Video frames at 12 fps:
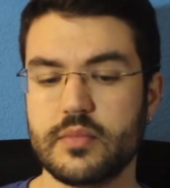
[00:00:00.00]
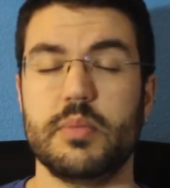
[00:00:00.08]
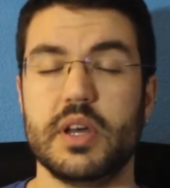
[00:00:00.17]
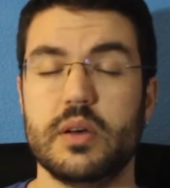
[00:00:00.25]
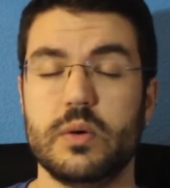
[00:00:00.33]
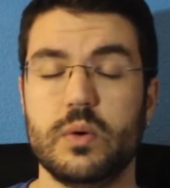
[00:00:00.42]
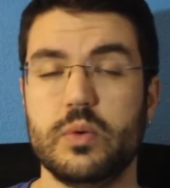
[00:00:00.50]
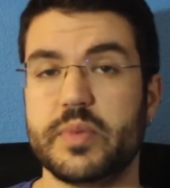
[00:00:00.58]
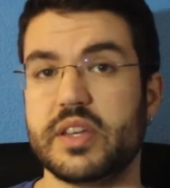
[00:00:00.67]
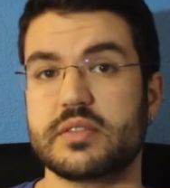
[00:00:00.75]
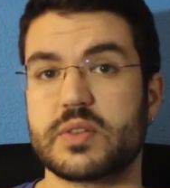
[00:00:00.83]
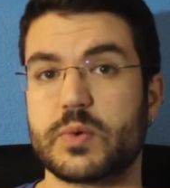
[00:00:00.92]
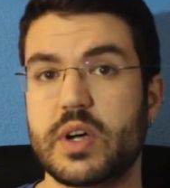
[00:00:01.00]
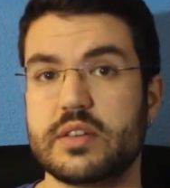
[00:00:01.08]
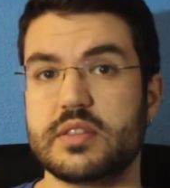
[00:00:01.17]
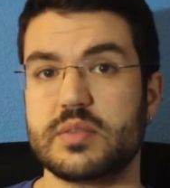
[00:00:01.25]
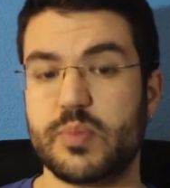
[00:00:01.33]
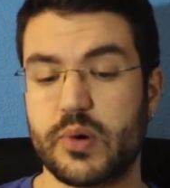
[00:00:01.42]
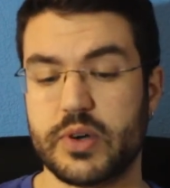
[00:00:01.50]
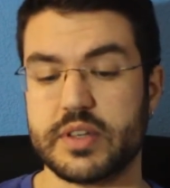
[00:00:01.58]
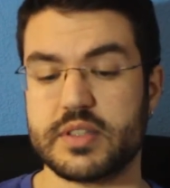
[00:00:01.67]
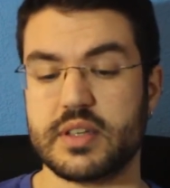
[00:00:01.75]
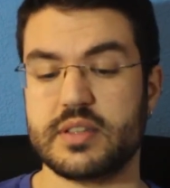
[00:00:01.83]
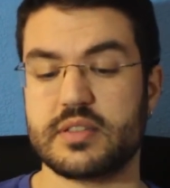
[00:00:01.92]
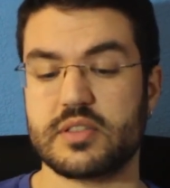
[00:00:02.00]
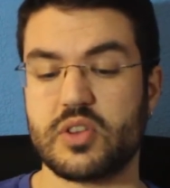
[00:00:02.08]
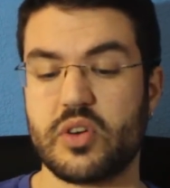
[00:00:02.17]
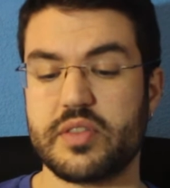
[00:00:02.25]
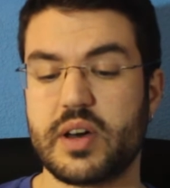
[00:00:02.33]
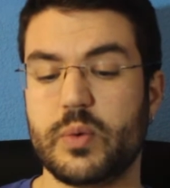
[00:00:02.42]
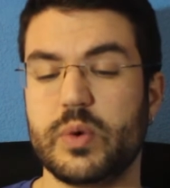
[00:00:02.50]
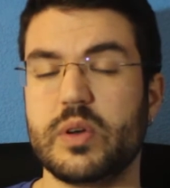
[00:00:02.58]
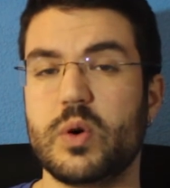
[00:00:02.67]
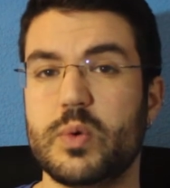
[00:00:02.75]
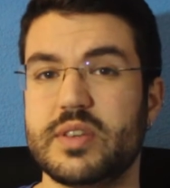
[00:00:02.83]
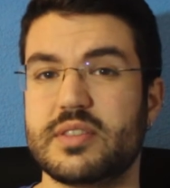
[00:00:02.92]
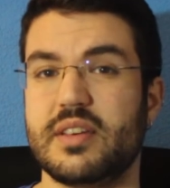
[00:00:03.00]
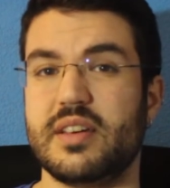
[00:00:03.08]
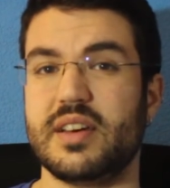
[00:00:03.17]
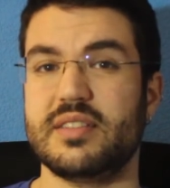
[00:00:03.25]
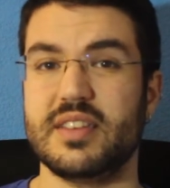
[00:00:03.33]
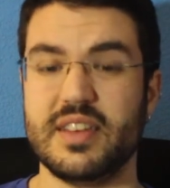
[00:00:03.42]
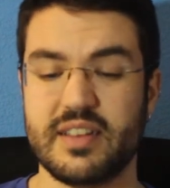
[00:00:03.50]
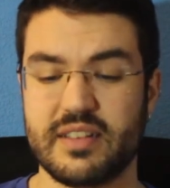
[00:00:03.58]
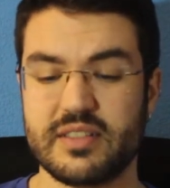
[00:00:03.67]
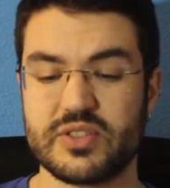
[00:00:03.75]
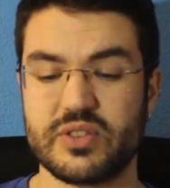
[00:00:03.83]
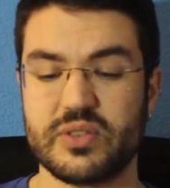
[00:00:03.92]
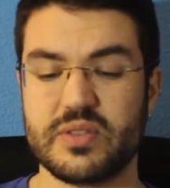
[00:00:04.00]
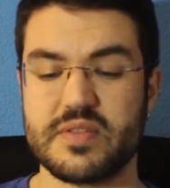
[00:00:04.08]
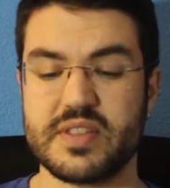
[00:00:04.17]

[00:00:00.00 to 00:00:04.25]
By all means, crisis point is not that we always adhere to